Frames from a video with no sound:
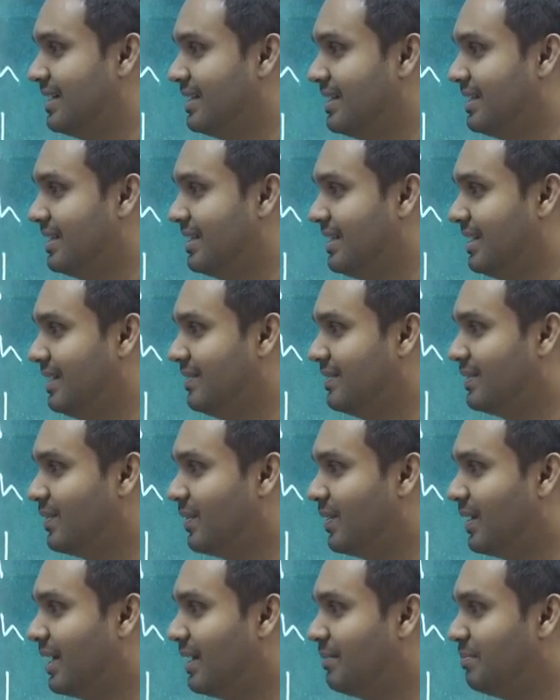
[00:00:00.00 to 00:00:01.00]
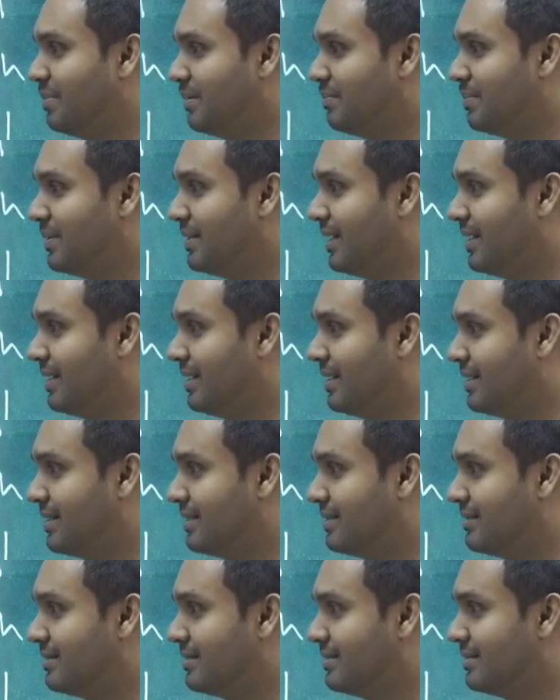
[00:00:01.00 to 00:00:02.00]
Even the online people, like,
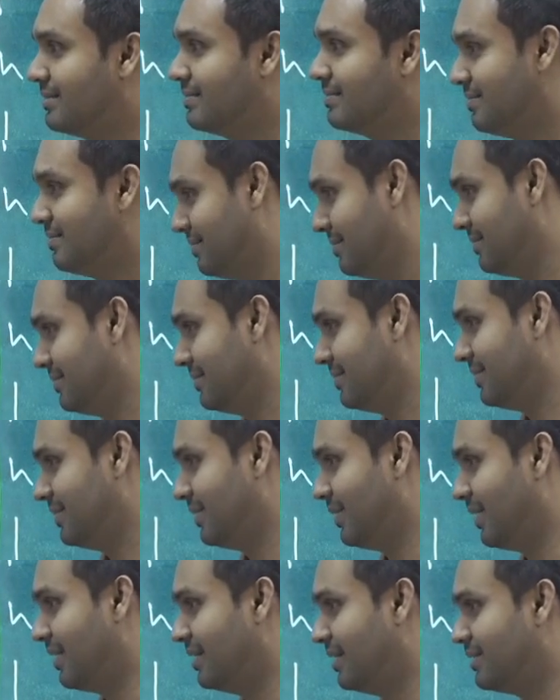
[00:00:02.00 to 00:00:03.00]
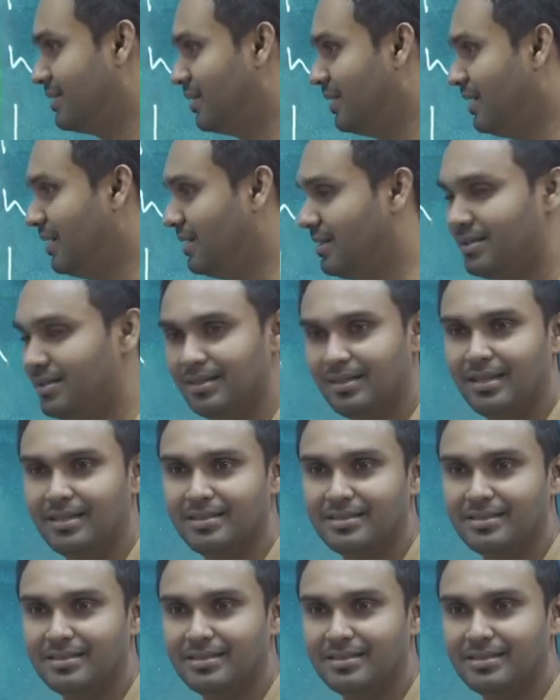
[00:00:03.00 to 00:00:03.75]
you understood it? Yes.